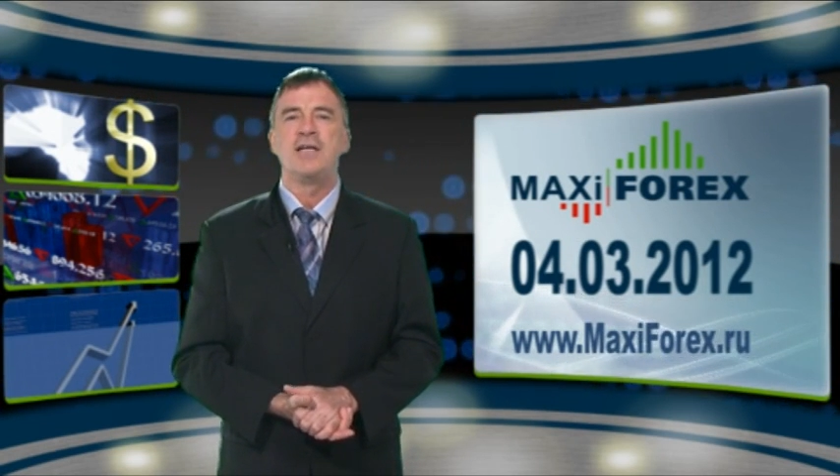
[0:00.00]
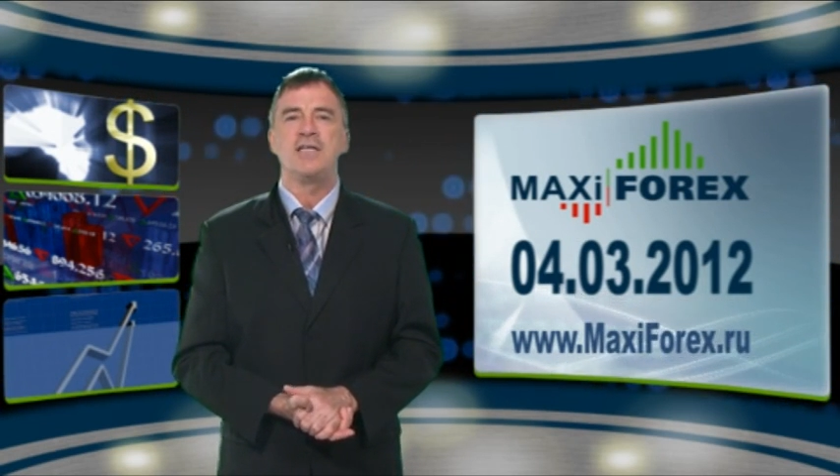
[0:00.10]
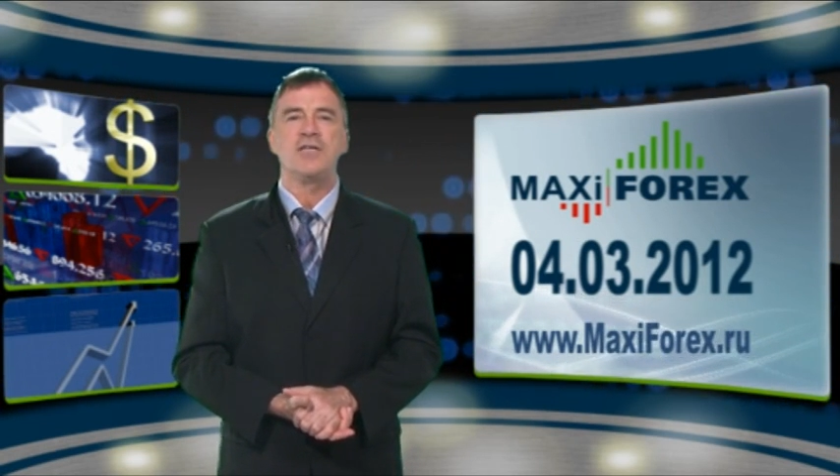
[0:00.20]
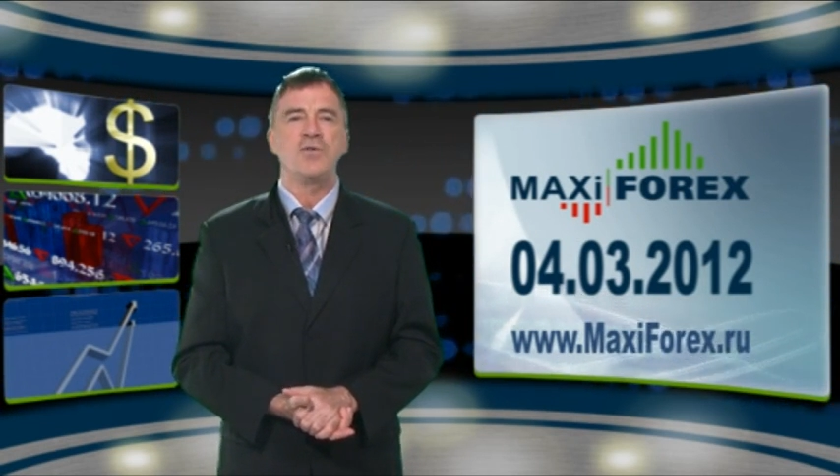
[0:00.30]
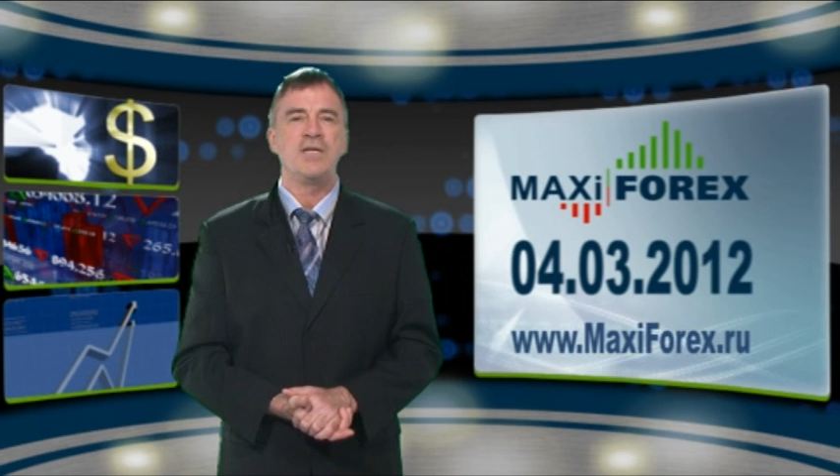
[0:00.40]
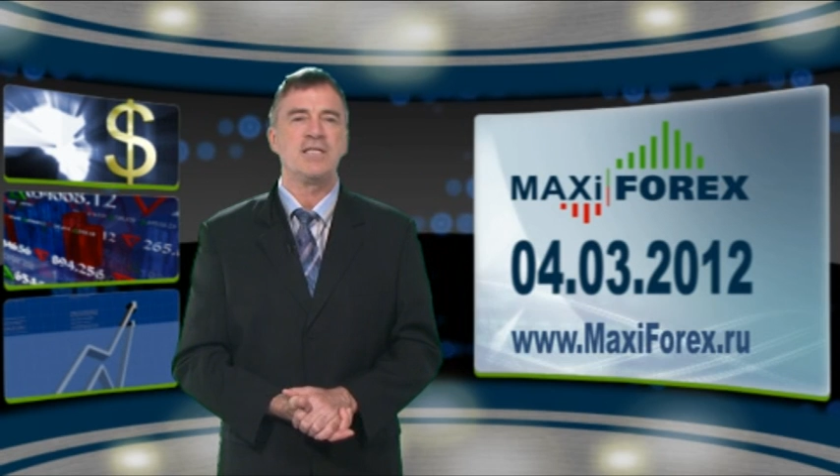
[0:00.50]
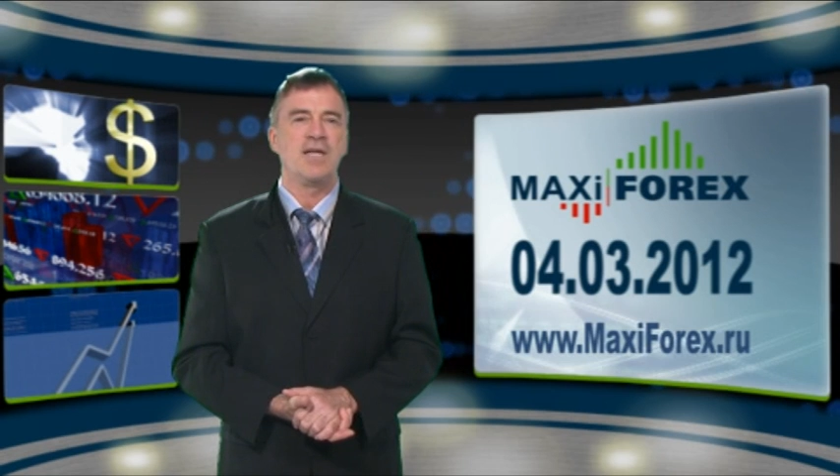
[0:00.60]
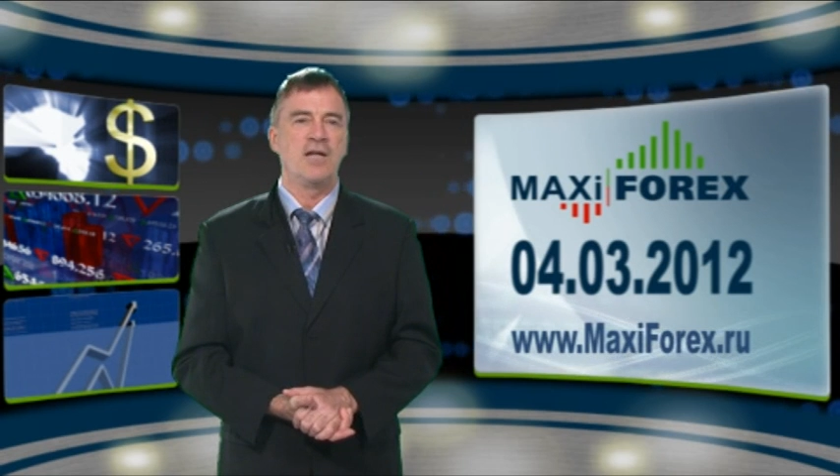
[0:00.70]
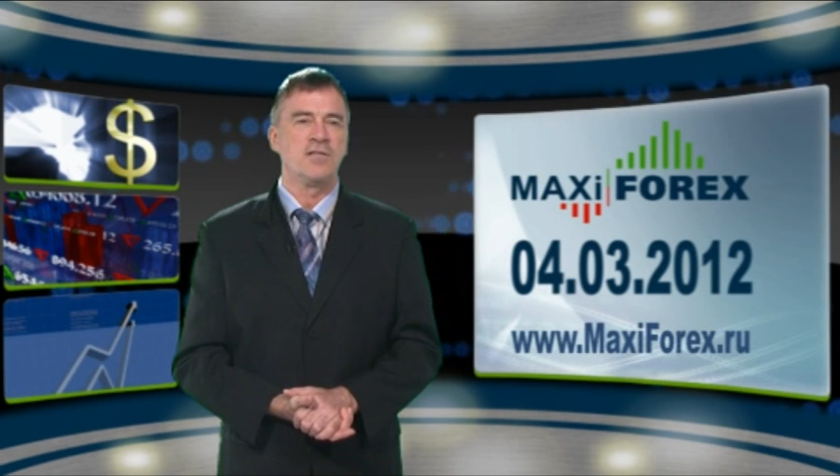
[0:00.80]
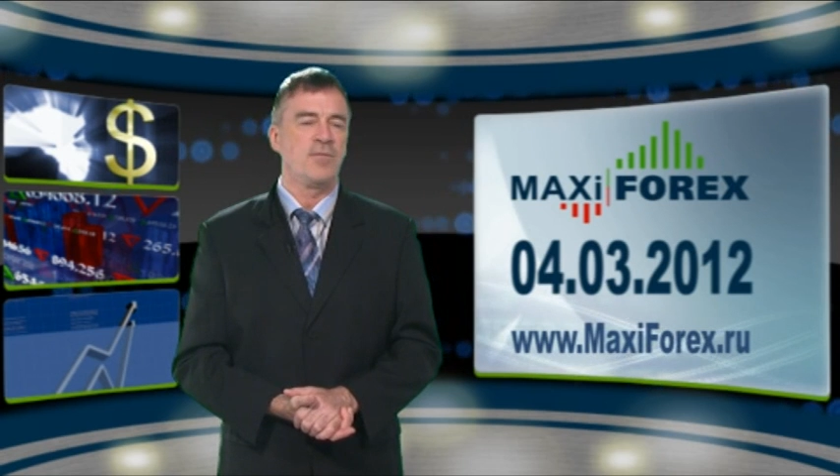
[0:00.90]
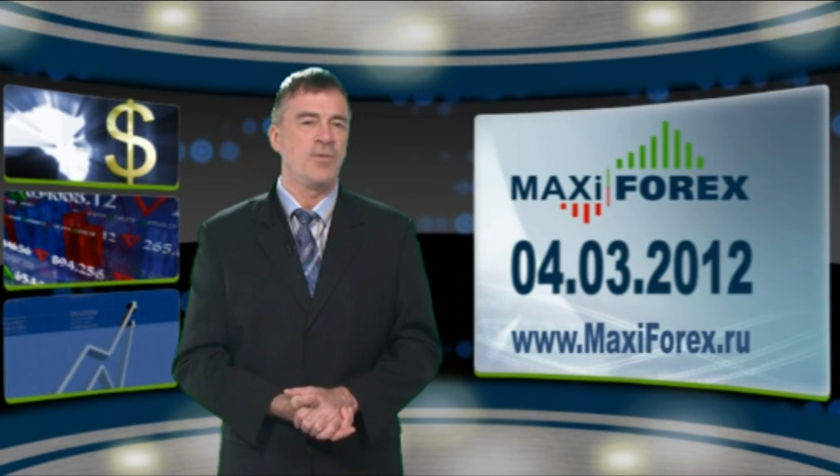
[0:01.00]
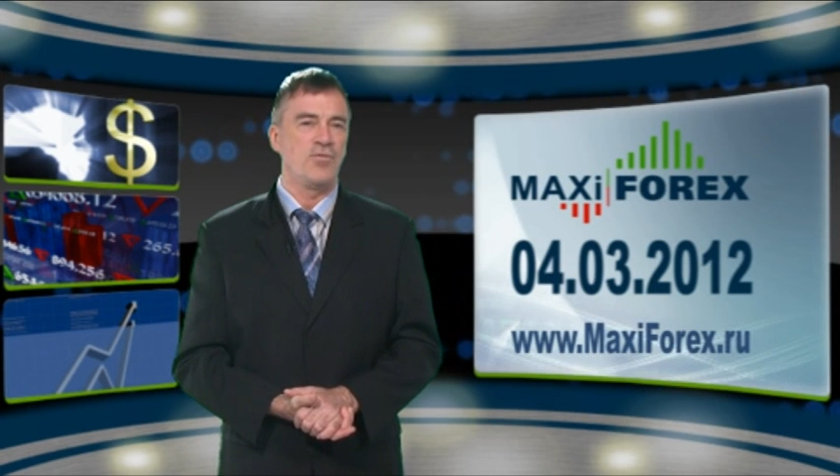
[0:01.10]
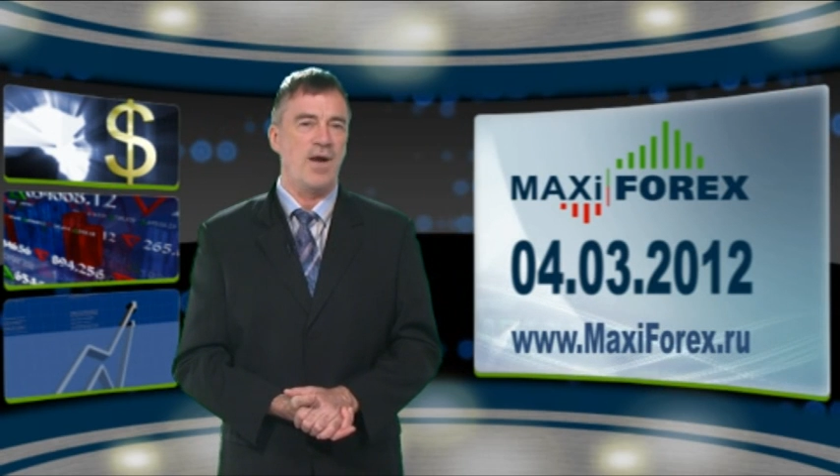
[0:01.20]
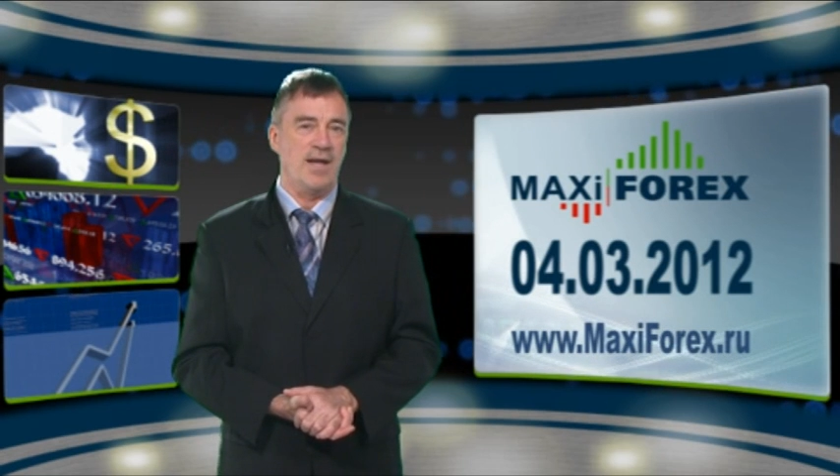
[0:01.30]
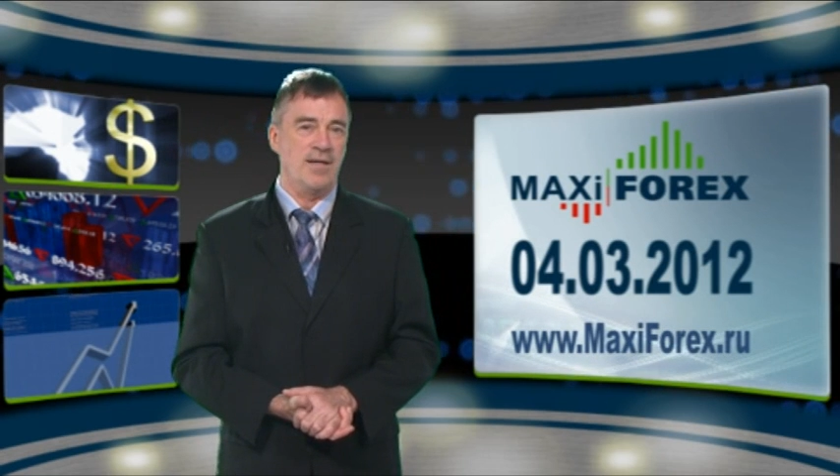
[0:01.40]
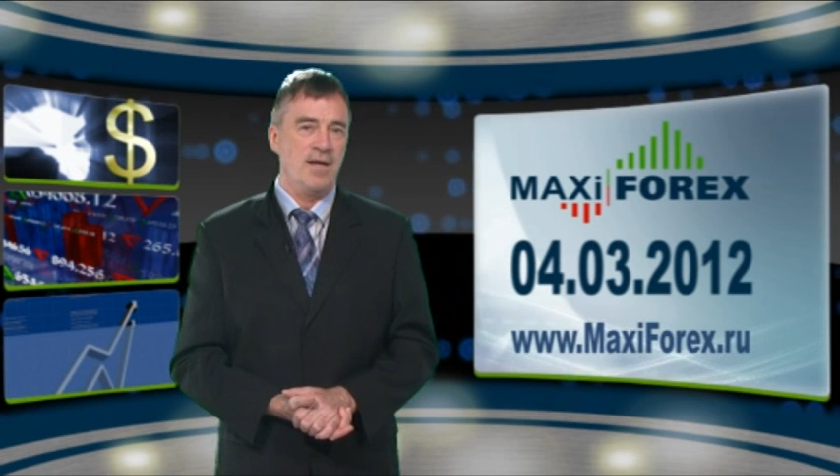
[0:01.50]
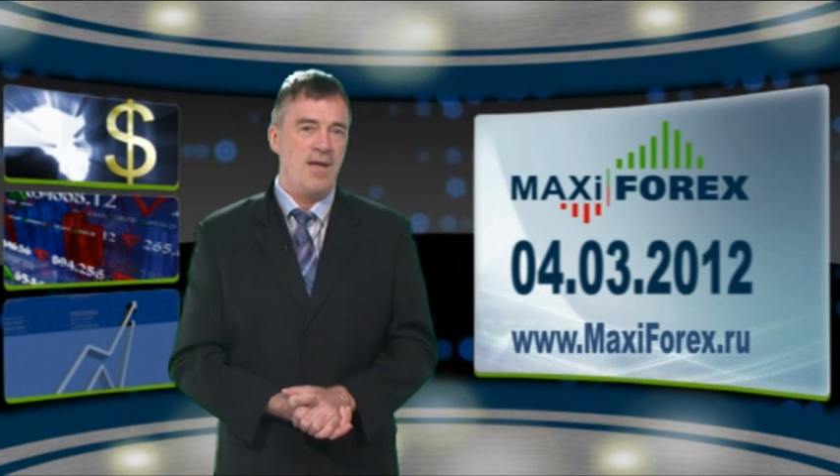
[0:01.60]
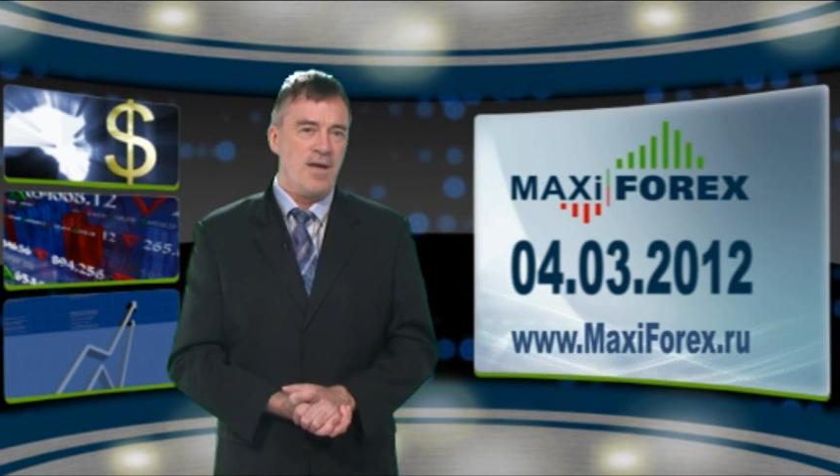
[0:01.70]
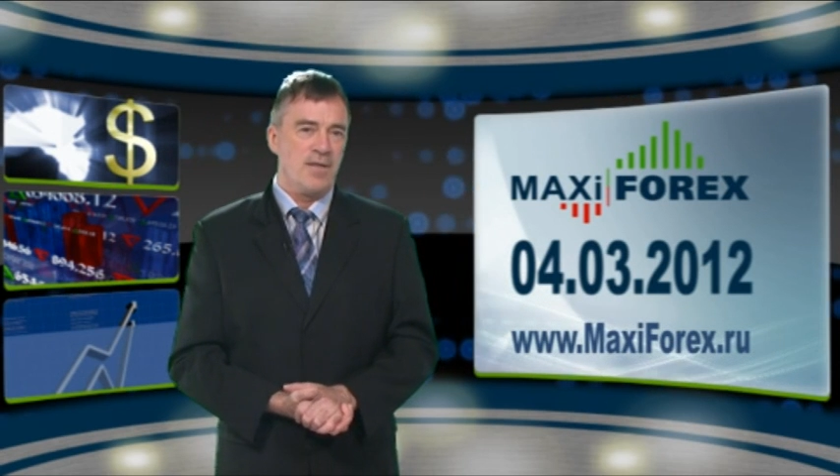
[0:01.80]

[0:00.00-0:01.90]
decreased sales from Iran.